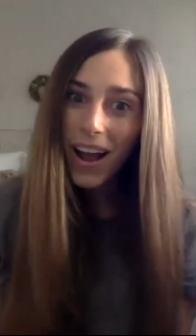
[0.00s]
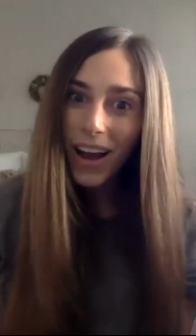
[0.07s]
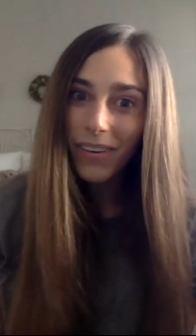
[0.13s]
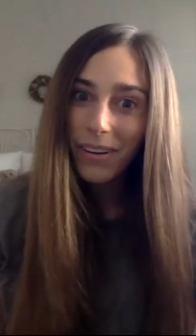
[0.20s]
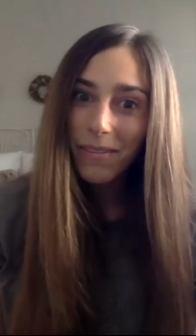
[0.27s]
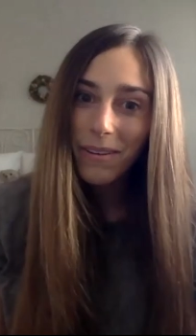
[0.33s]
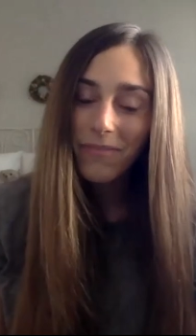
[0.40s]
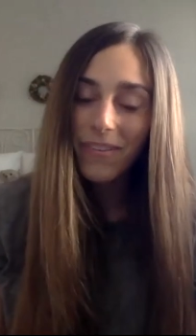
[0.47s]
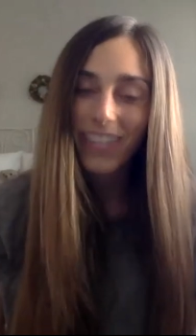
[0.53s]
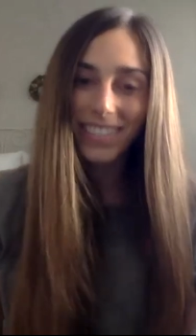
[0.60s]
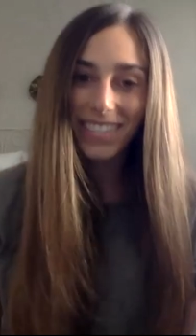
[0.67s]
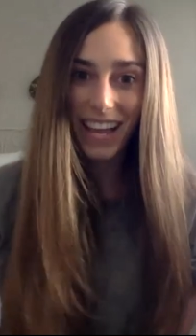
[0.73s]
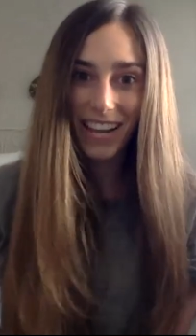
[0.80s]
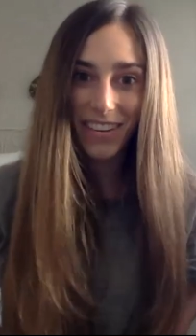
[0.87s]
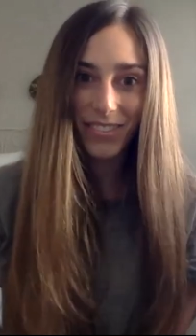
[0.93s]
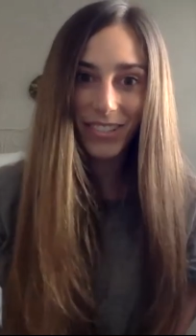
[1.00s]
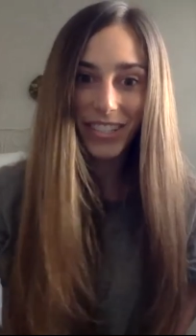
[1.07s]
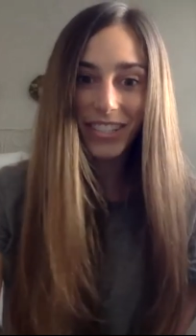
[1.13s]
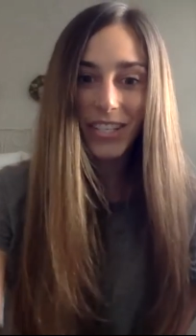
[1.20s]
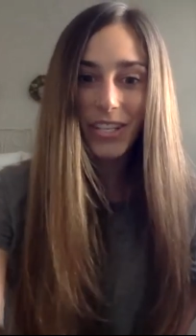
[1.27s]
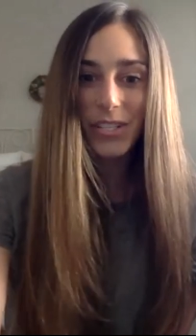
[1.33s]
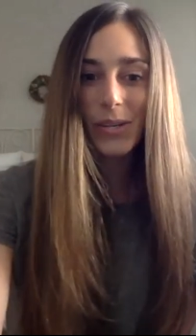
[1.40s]
All right, my friends, I will
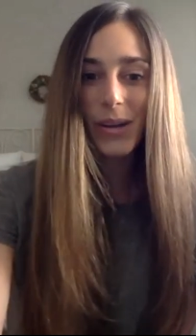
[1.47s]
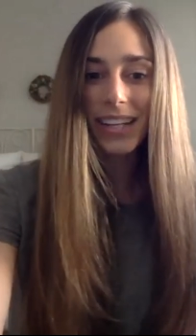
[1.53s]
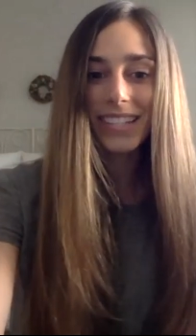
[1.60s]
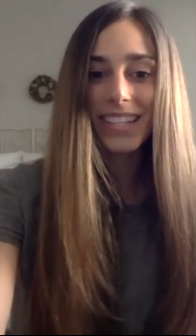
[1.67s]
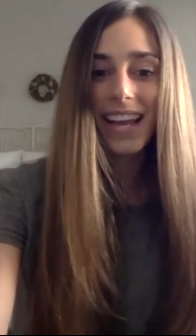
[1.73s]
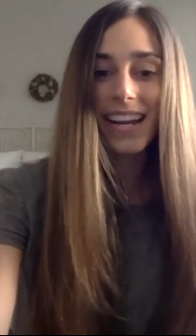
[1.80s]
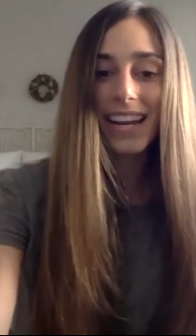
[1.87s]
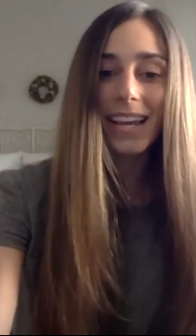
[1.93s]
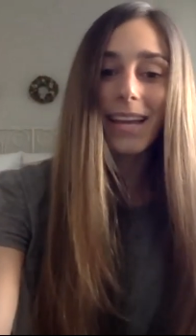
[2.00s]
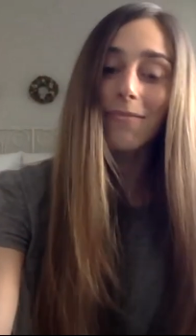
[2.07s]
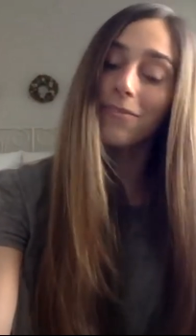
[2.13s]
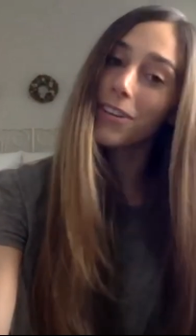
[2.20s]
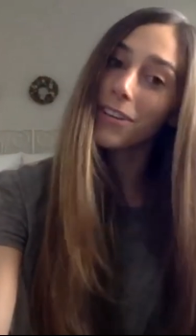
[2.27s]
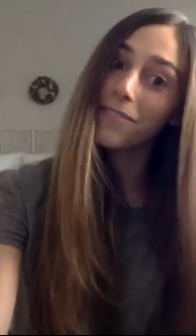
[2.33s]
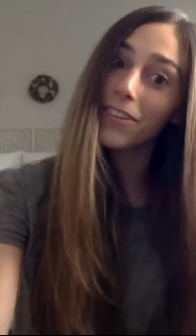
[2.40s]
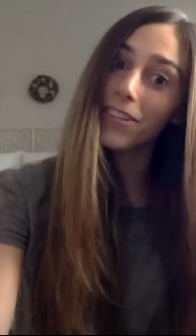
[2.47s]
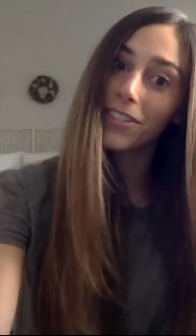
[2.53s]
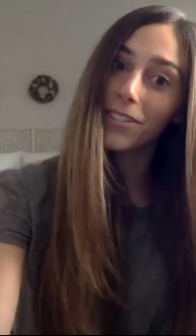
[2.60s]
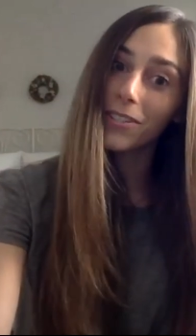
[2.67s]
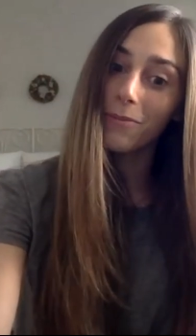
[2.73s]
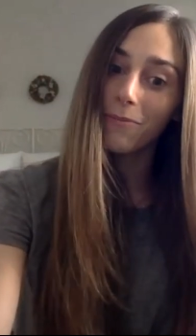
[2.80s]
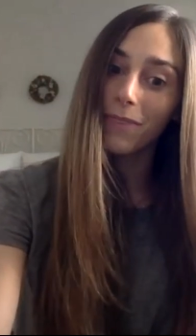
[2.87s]
see you at 10 a.m. for our
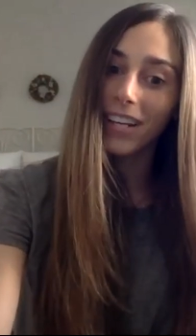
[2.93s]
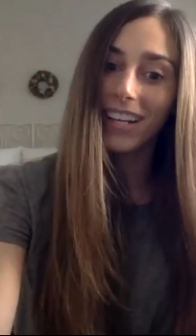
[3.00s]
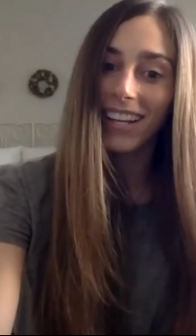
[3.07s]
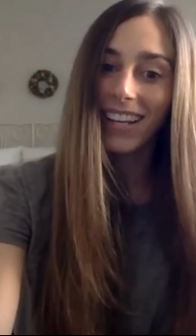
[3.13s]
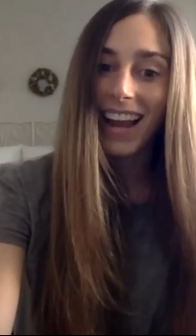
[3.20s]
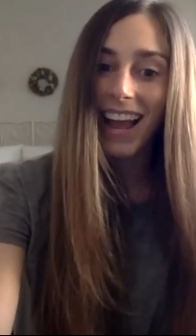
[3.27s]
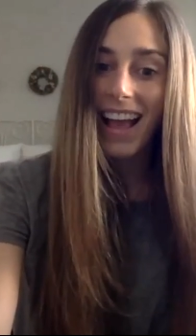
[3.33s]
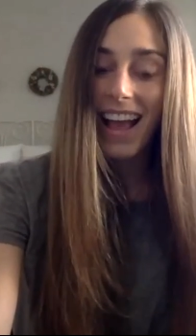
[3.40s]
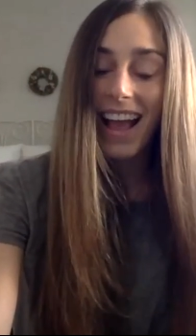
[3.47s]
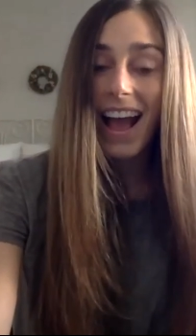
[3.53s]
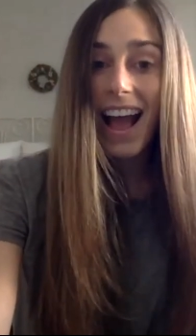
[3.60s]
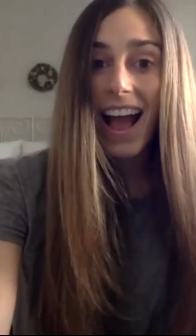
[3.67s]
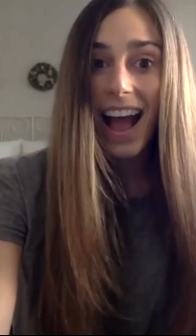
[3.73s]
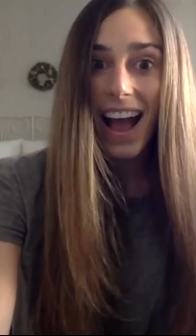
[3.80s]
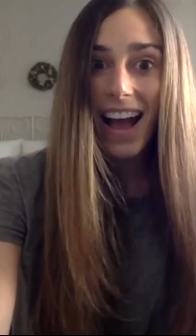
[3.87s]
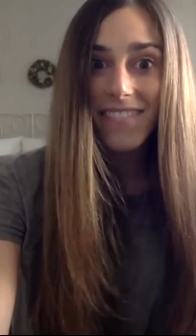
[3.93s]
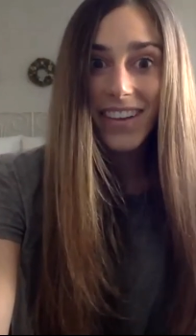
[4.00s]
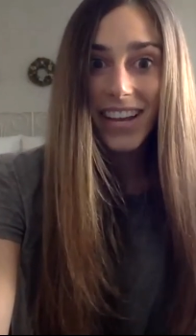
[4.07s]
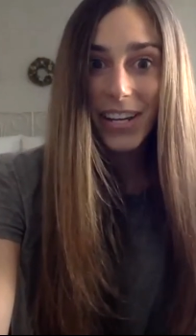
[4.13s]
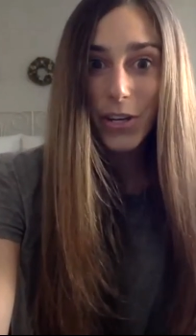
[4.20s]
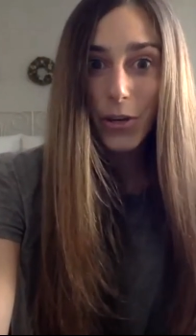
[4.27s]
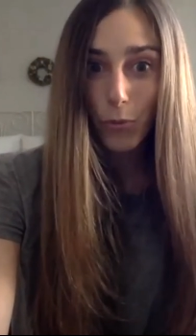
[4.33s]
first Zoom meeting. Have
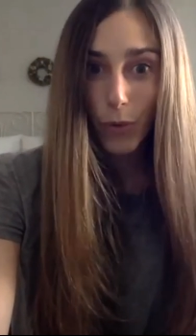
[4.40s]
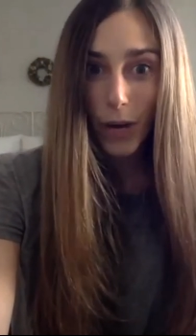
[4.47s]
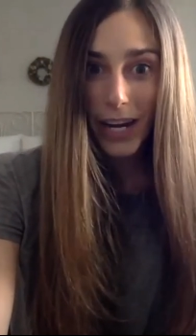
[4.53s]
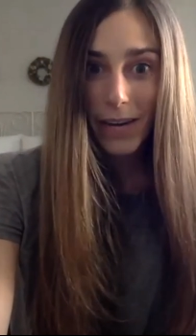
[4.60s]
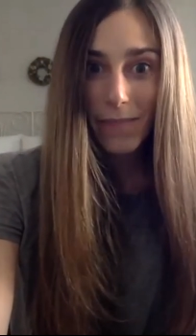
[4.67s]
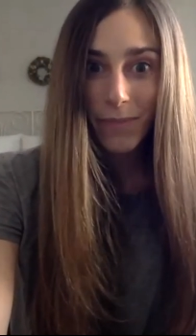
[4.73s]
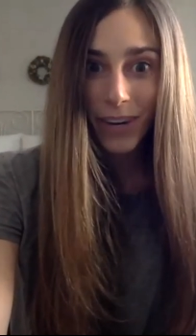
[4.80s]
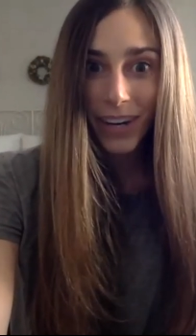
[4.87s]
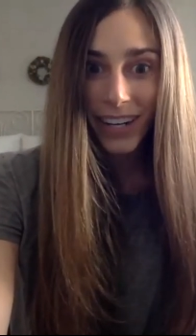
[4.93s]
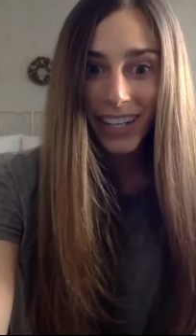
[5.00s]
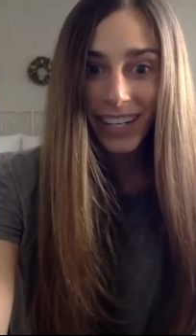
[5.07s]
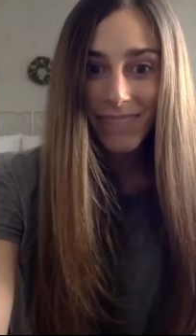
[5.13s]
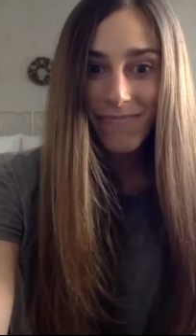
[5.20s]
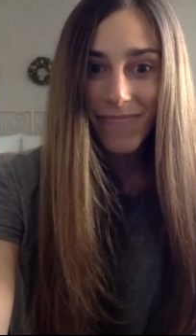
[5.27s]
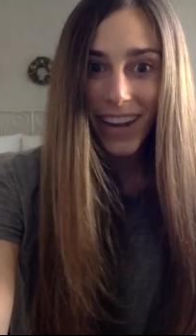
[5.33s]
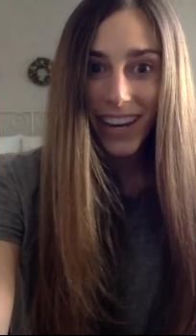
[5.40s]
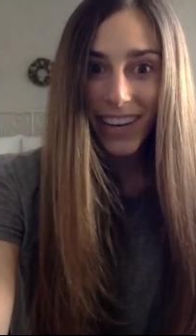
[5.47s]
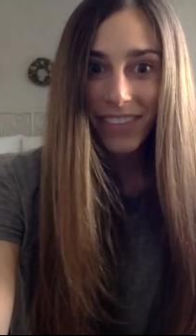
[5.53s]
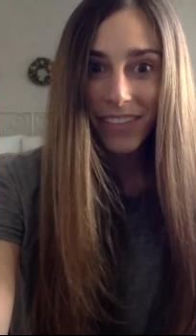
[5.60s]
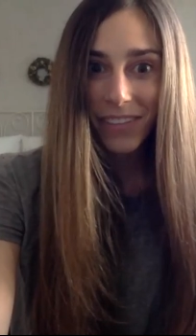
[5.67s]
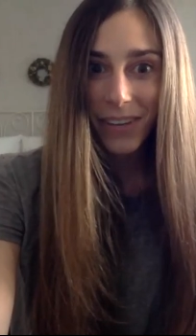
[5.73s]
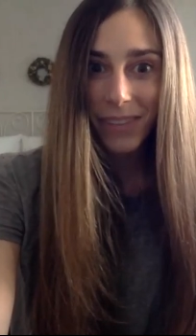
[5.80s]
a great morning. Bye,
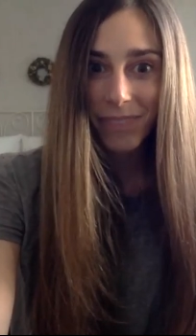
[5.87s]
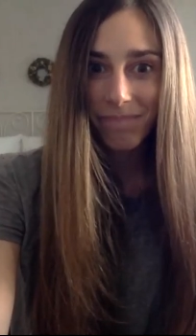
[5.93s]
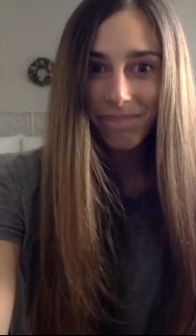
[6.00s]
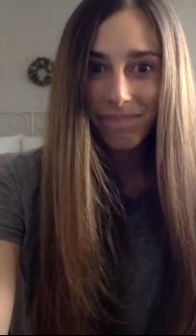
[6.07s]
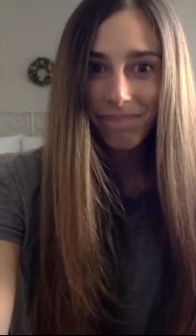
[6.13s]
everyone.